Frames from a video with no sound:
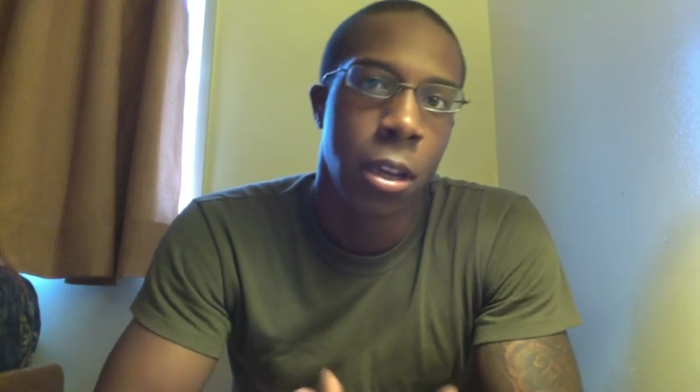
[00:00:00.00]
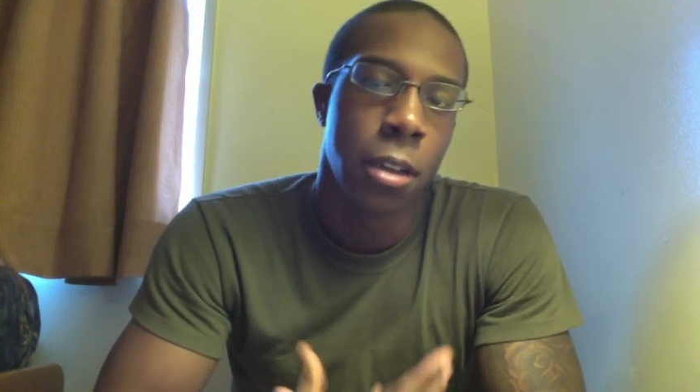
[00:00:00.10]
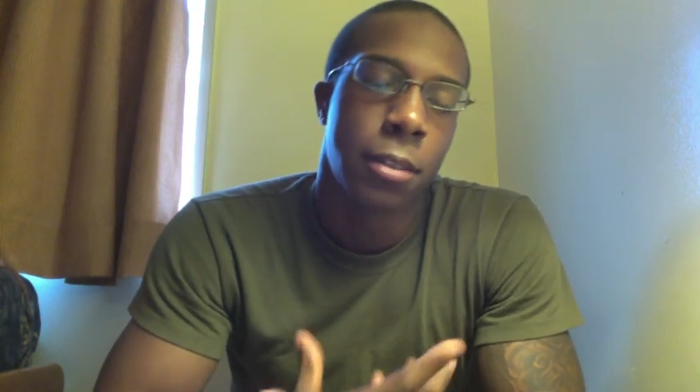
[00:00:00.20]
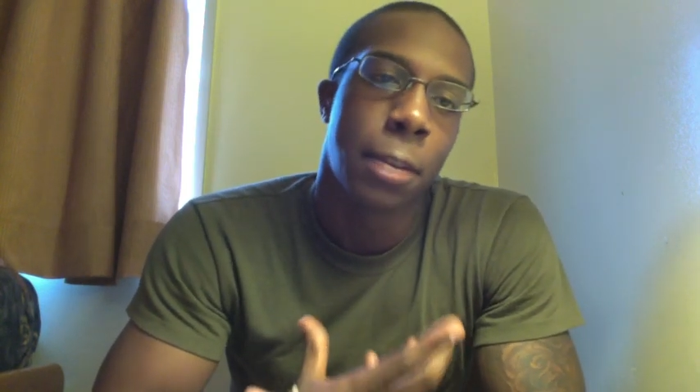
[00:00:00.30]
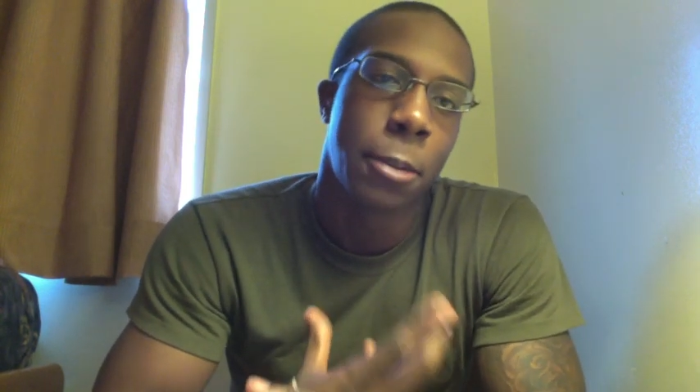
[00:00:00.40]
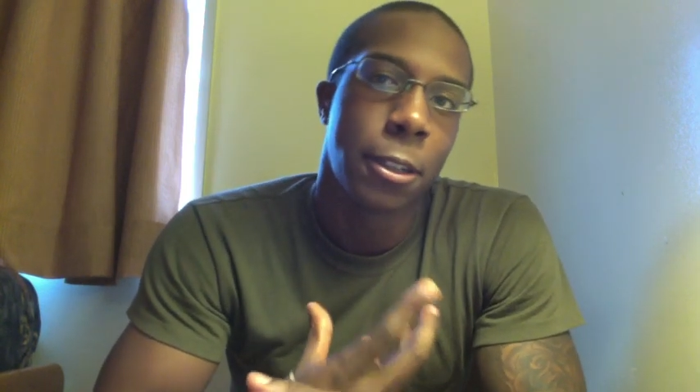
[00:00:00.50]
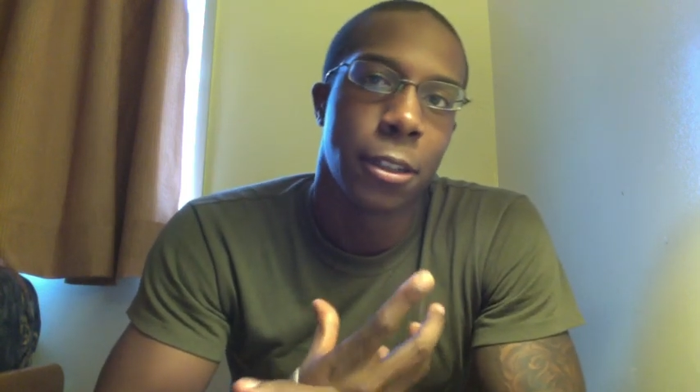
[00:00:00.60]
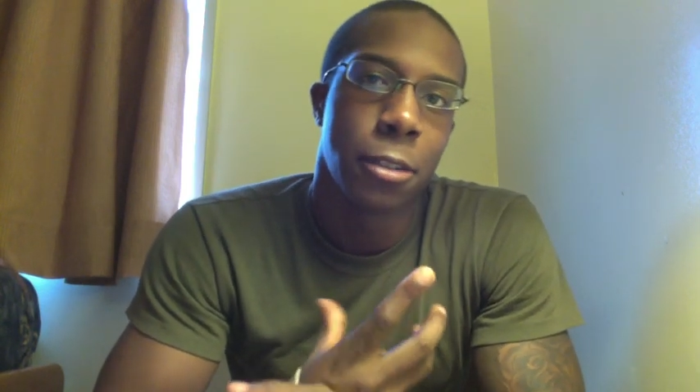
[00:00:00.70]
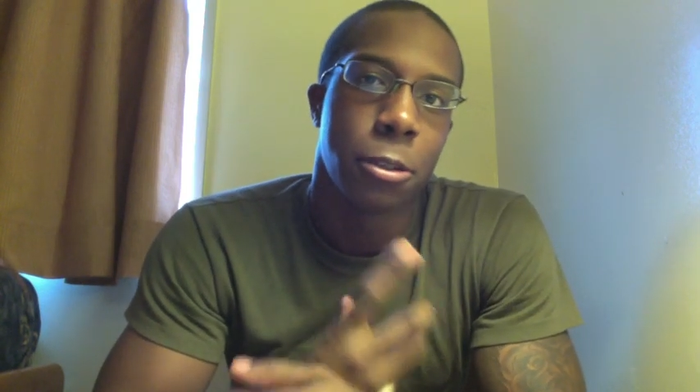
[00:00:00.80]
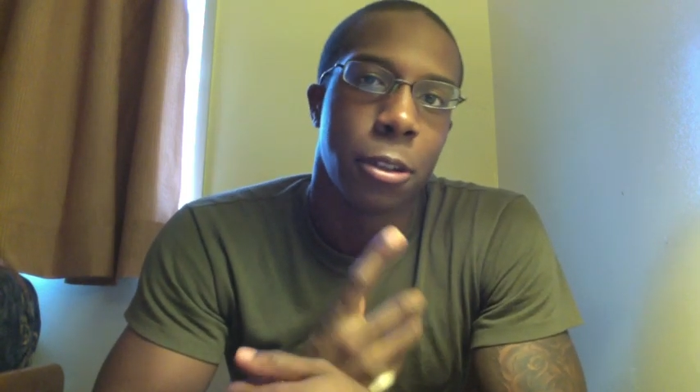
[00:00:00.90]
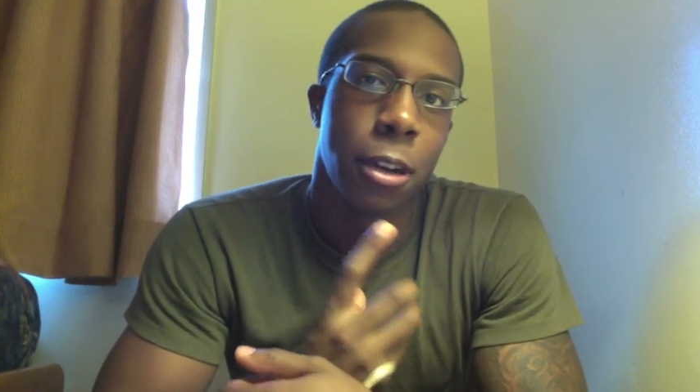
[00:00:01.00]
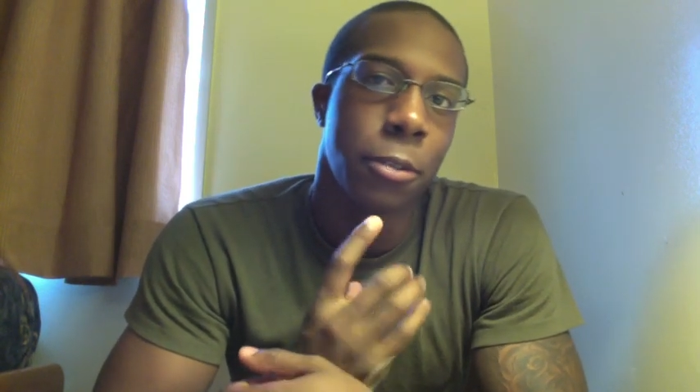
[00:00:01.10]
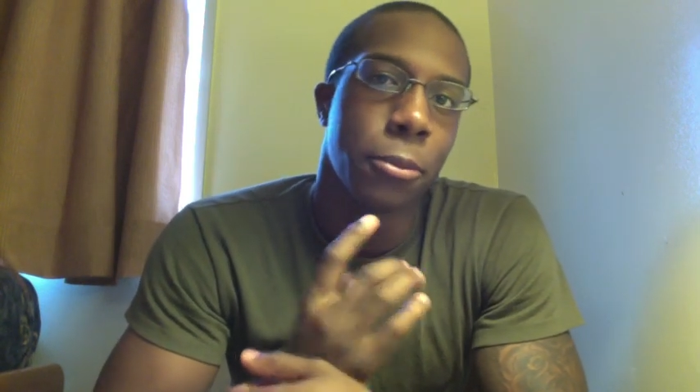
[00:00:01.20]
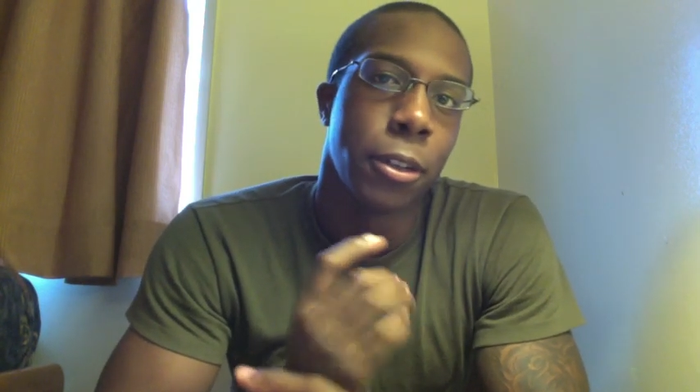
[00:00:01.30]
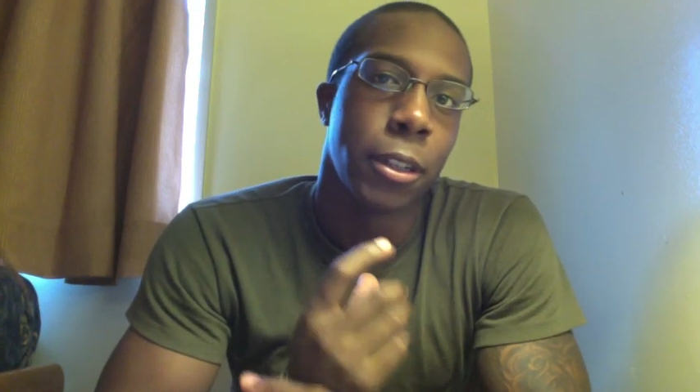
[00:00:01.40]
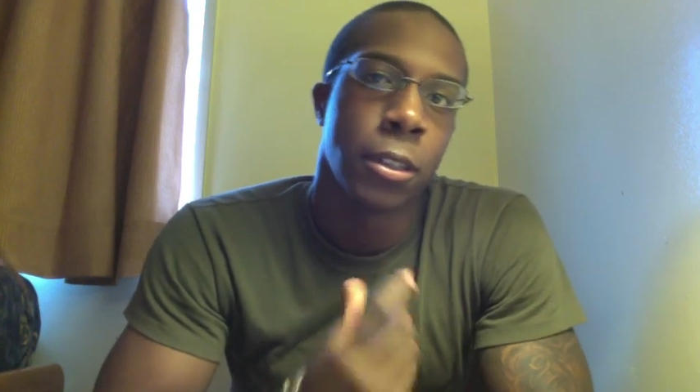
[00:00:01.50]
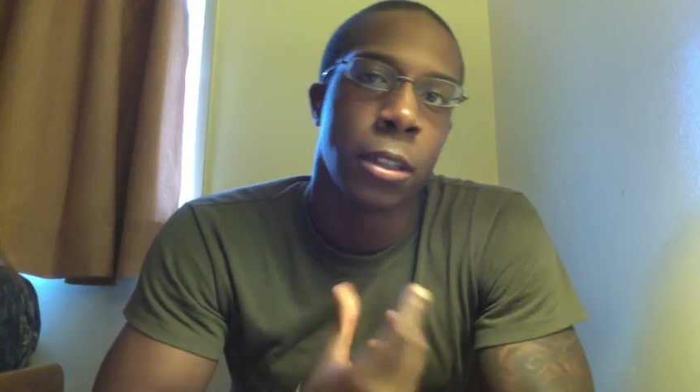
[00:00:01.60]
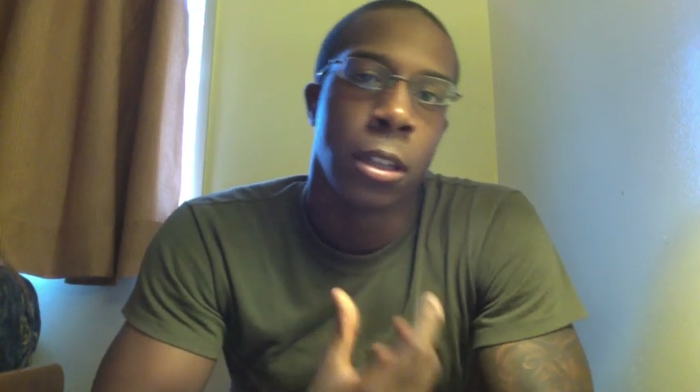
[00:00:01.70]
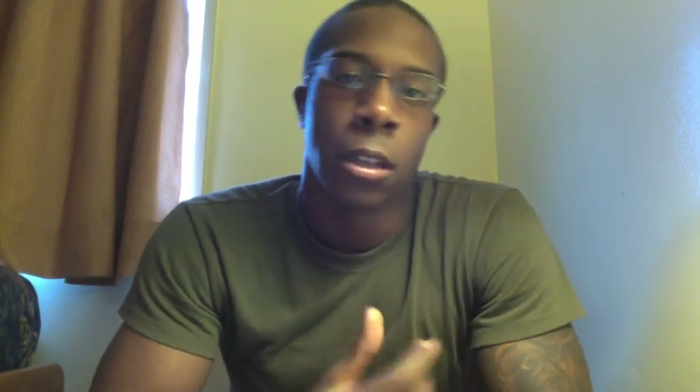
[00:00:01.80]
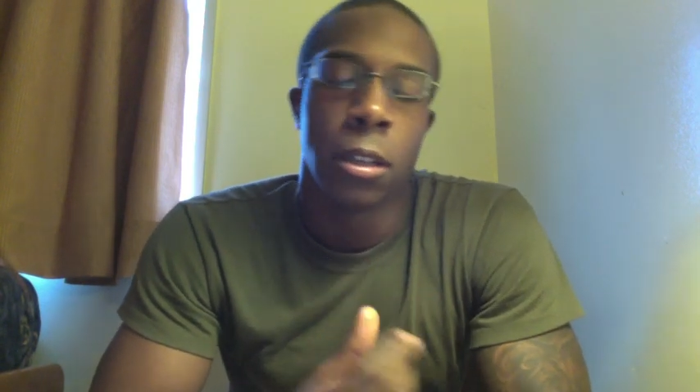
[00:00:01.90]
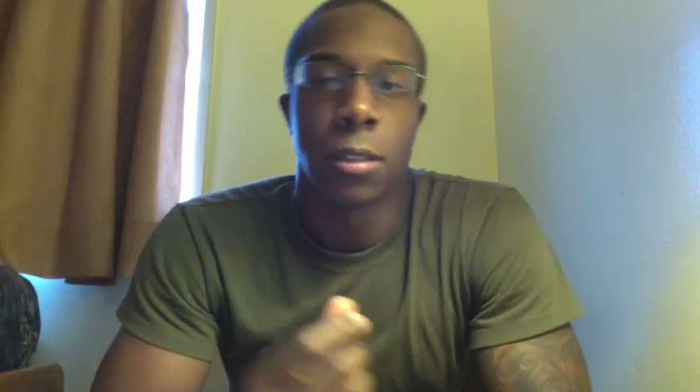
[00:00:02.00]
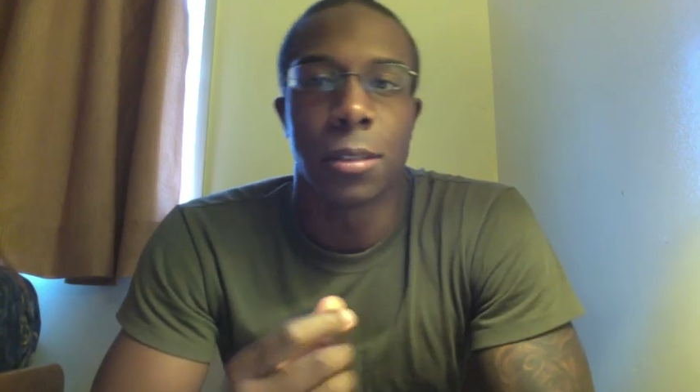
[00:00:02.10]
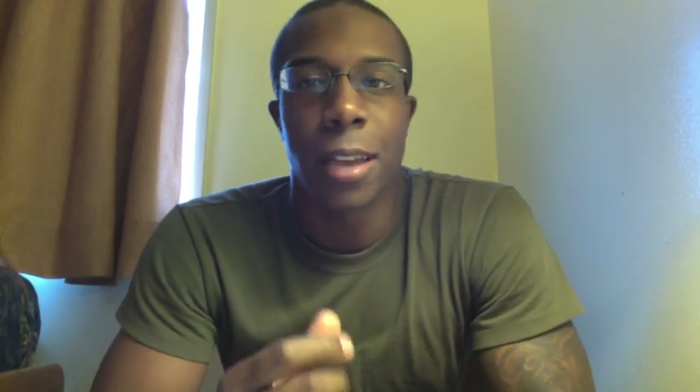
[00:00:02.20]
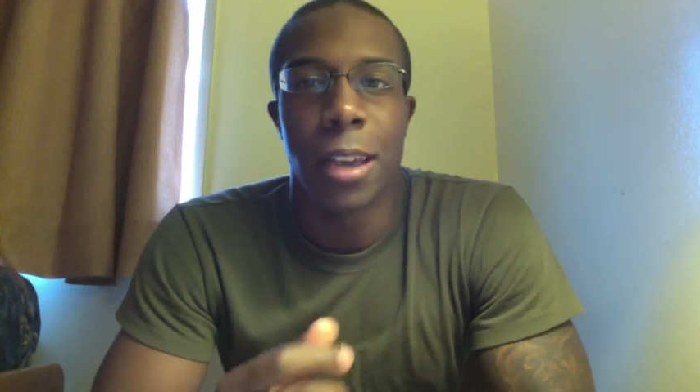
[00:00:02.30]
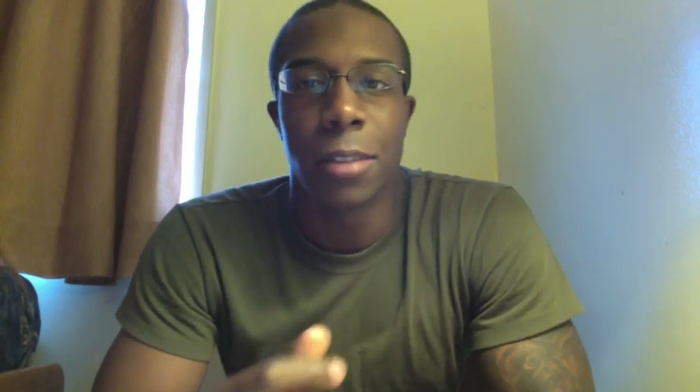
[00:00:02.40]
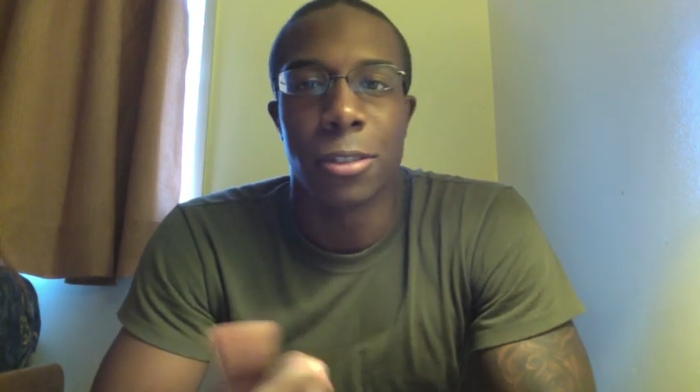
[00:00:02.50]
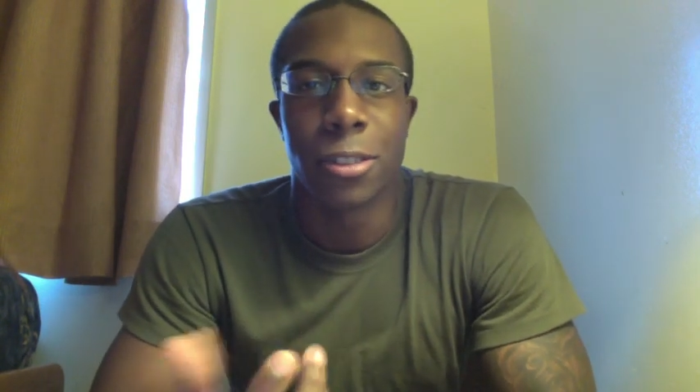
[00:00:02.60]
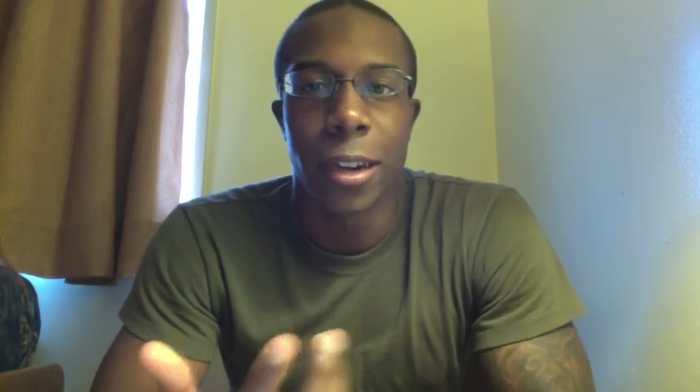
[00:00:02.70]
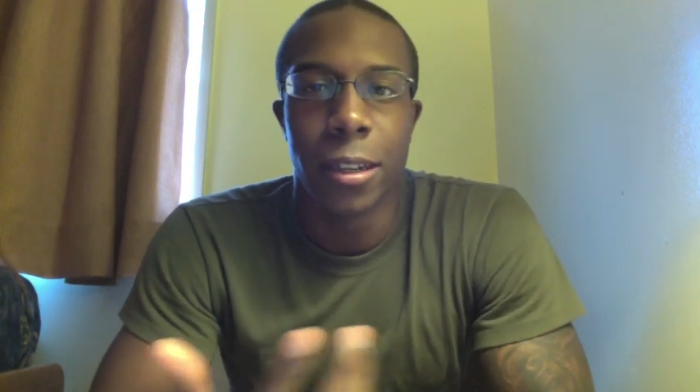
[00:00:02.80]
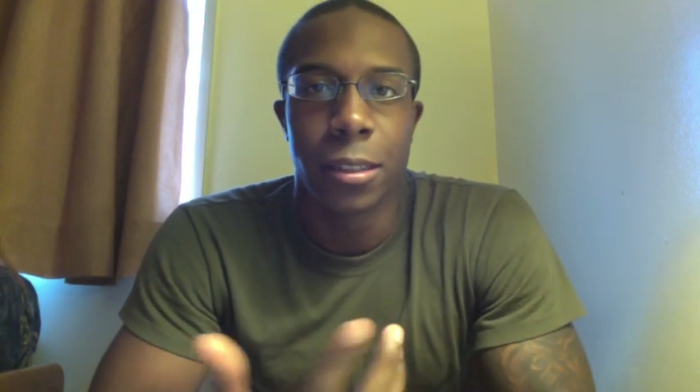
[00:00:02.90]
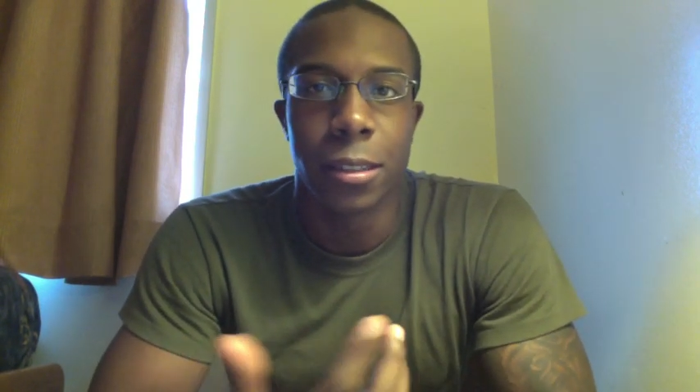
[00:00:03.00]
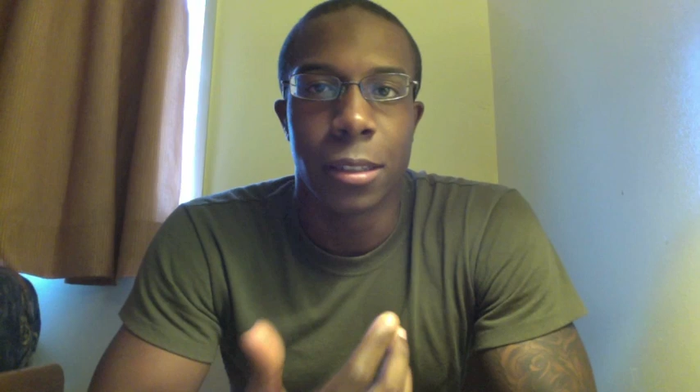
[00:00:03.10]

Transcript: time of the year where every Marine does his annual training